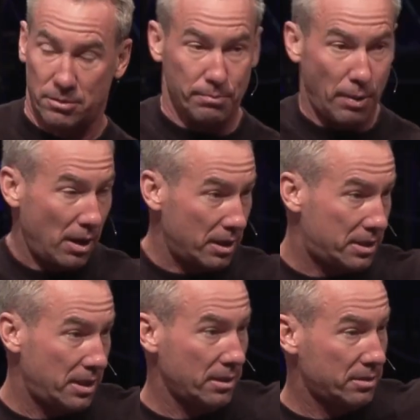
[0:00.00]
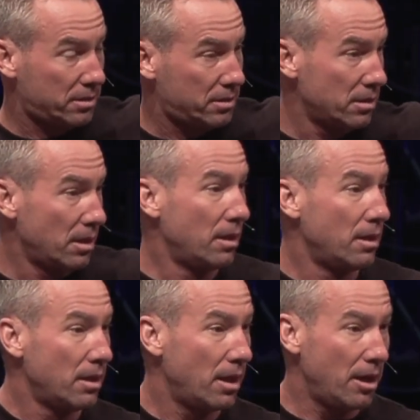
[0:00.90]
some politics,
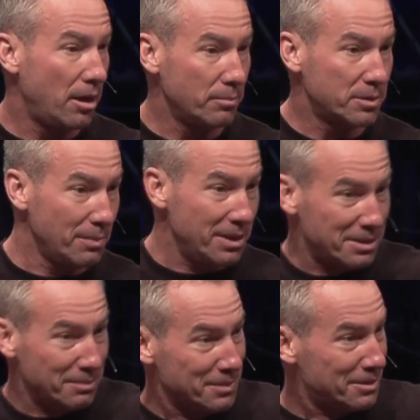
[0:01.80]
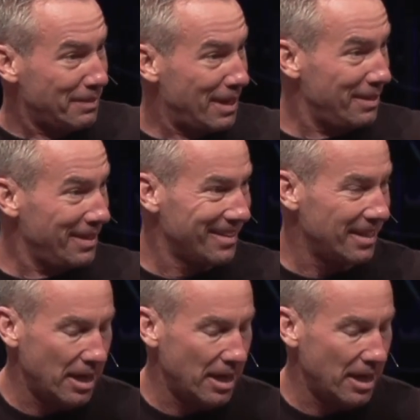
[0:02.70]
some isms maybe.